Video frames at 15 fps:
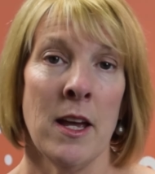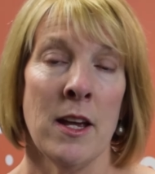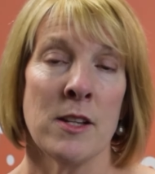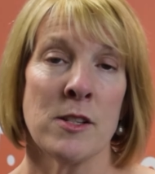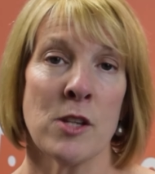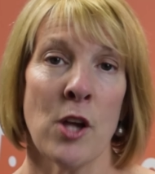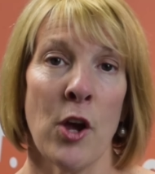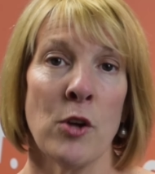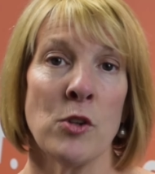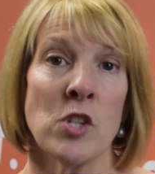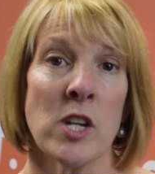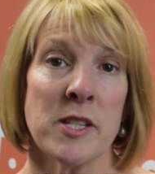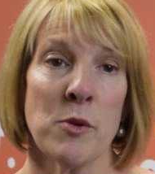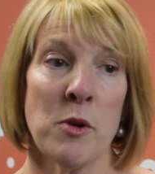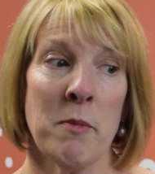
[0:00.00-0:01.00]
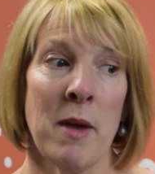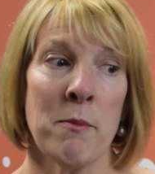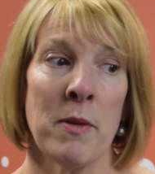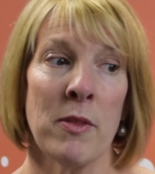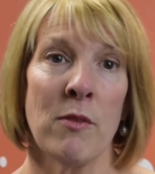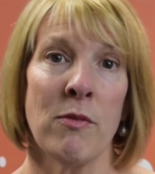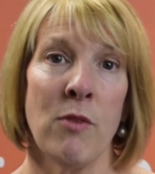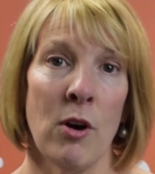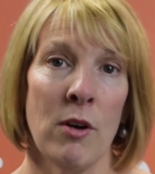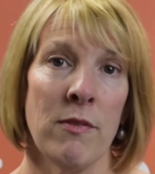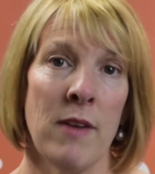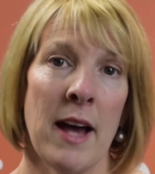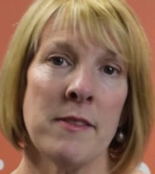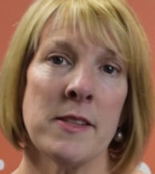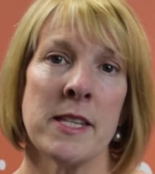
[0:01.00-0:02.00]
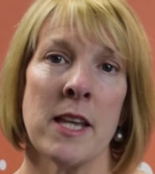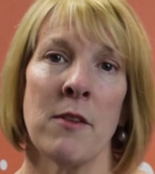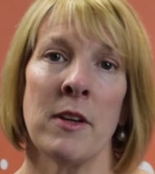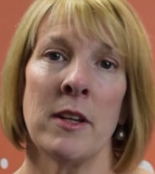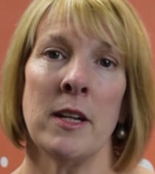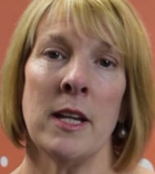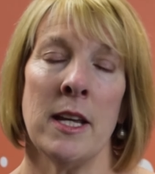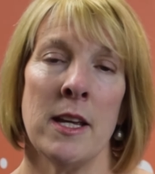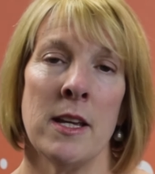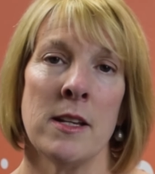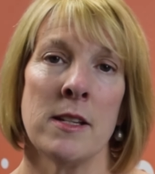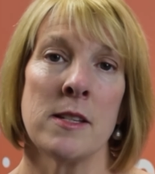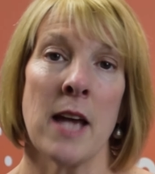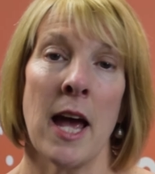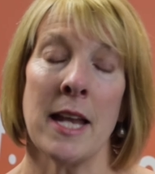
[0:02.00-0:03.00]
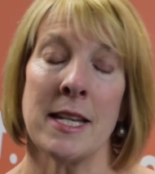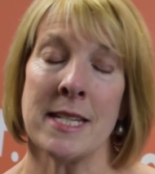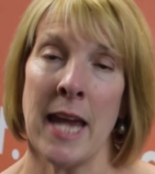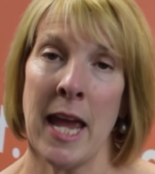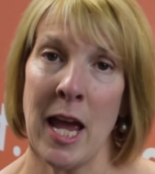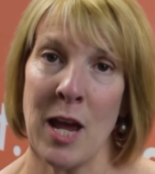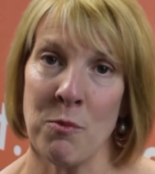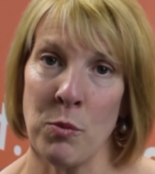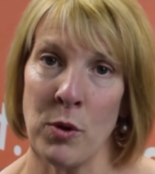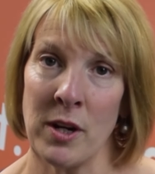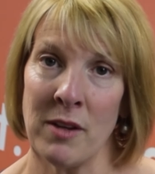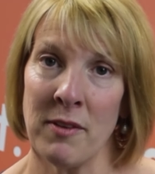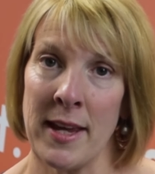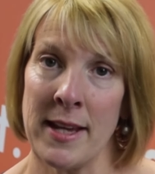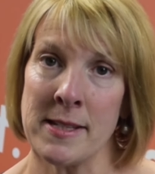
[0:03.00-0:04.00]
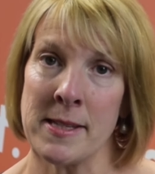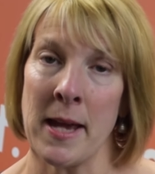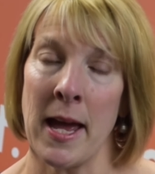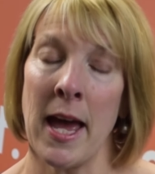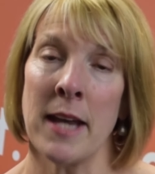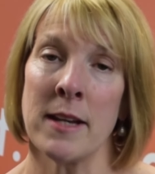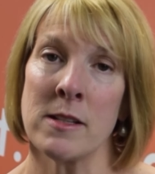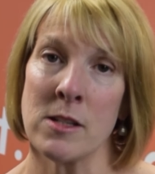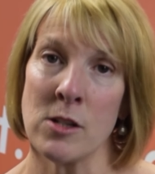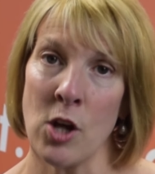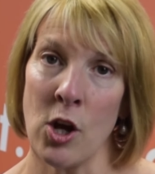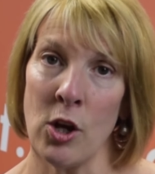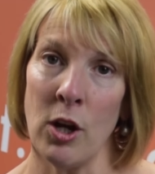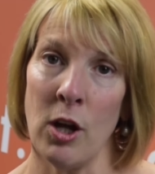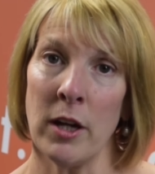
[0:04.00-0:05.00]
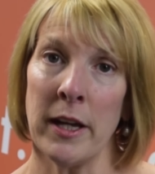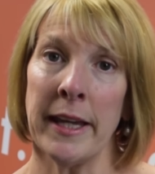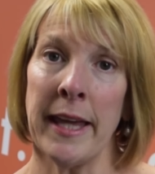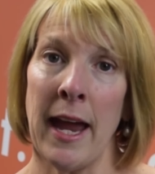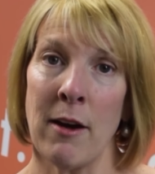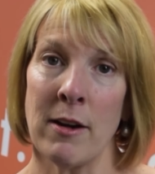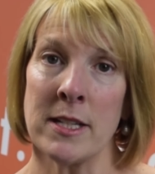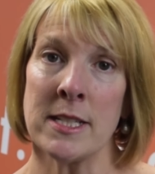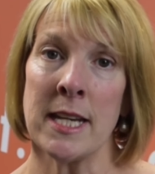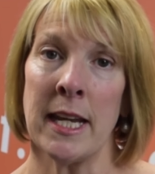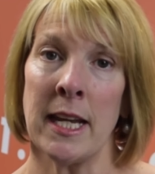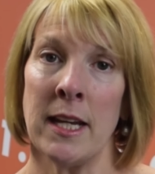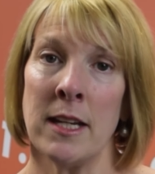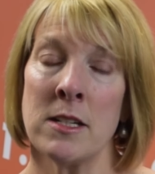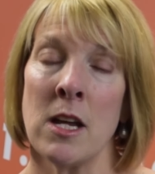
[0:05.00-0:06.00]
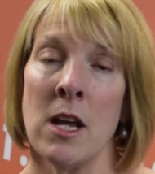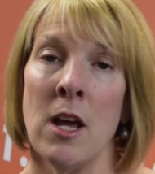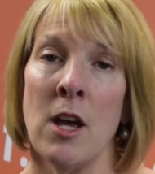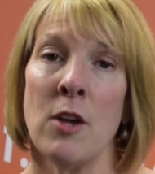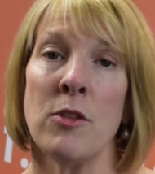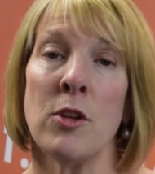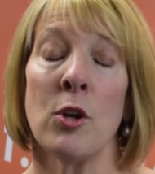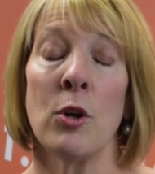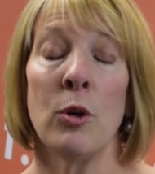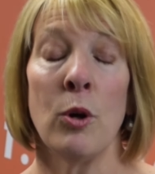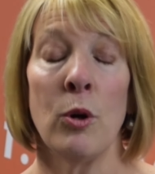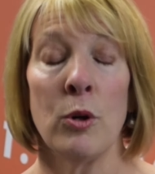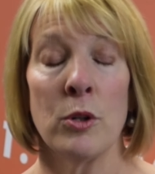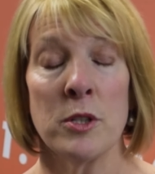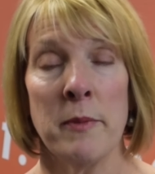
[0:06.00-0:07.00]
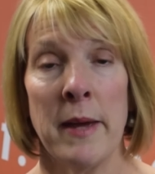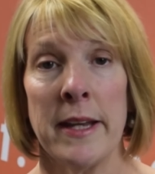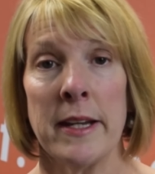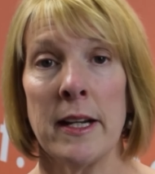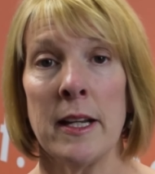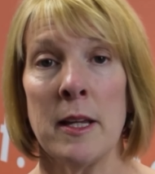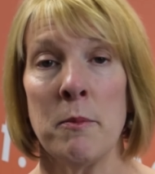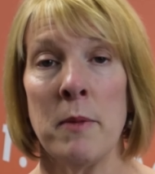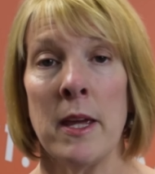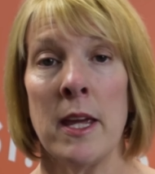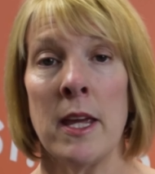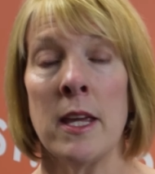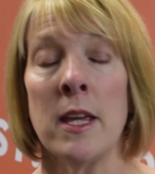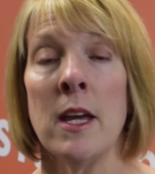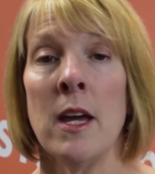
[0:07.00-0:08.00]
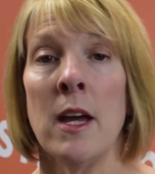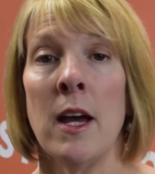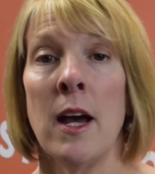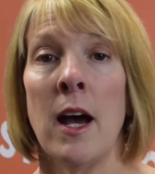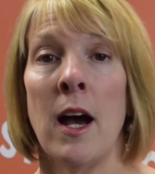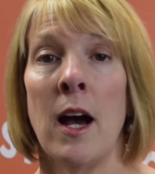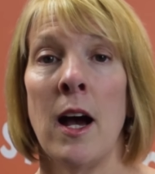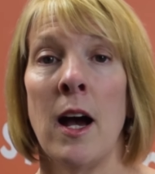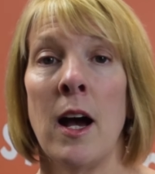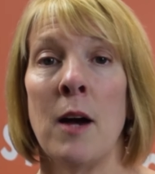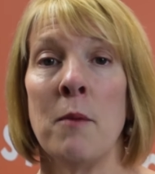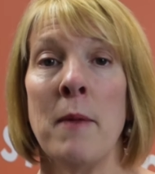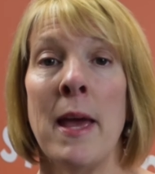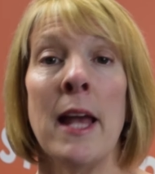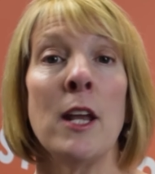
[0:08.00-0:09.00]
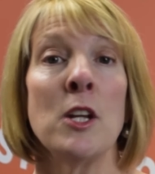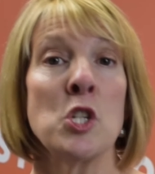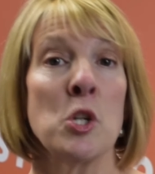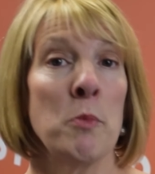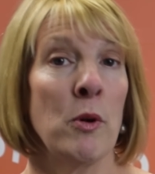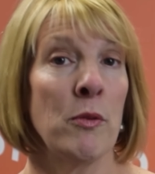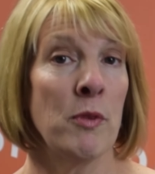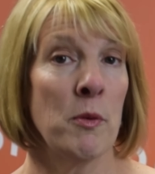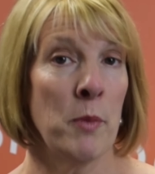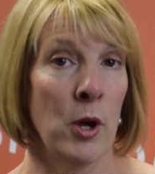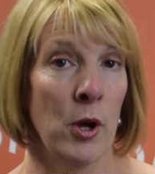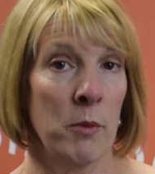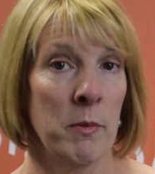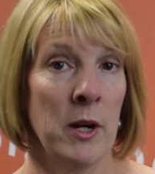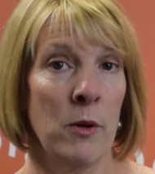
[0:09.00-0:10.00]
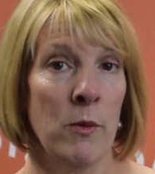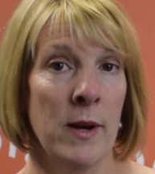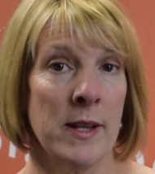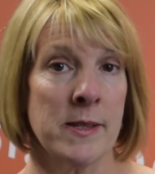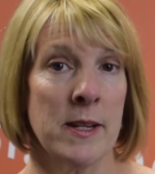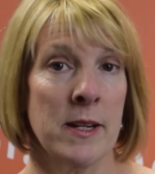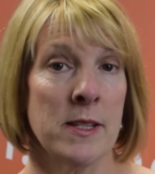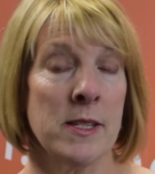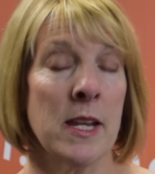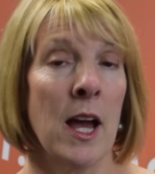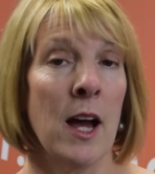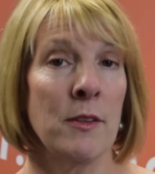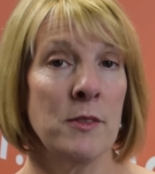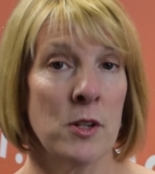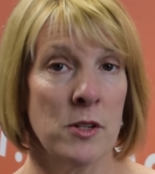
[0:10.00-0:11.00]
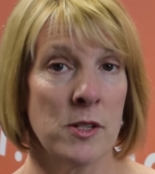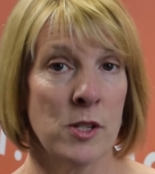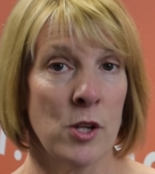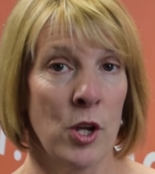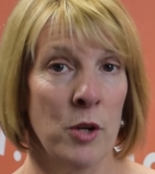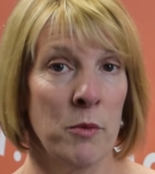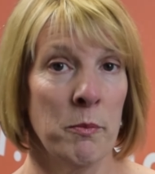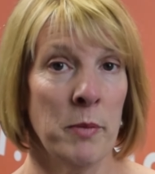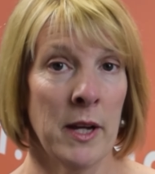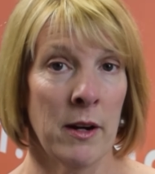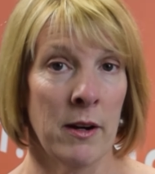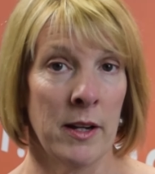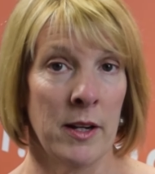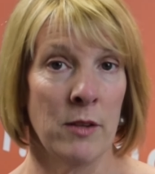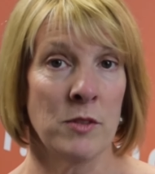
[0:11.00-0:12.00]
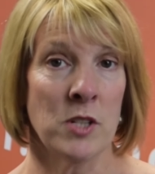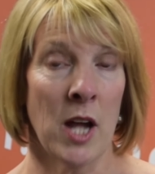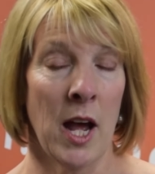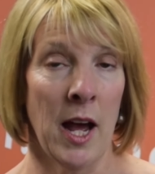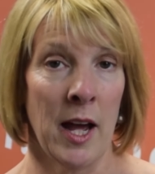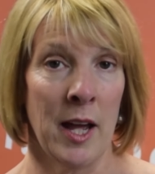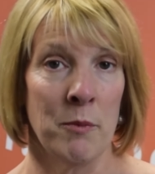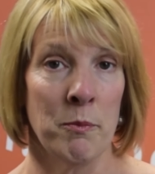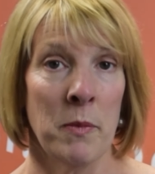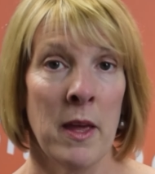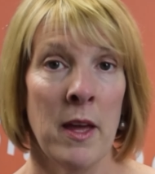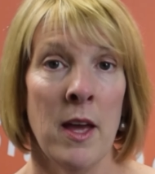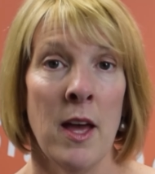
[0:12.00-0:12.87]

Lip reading: So just remember, the 457 is a temporary visa, and it's no longer guaranteed that you'll automatically be eligible for permanent residency after a certain period of time.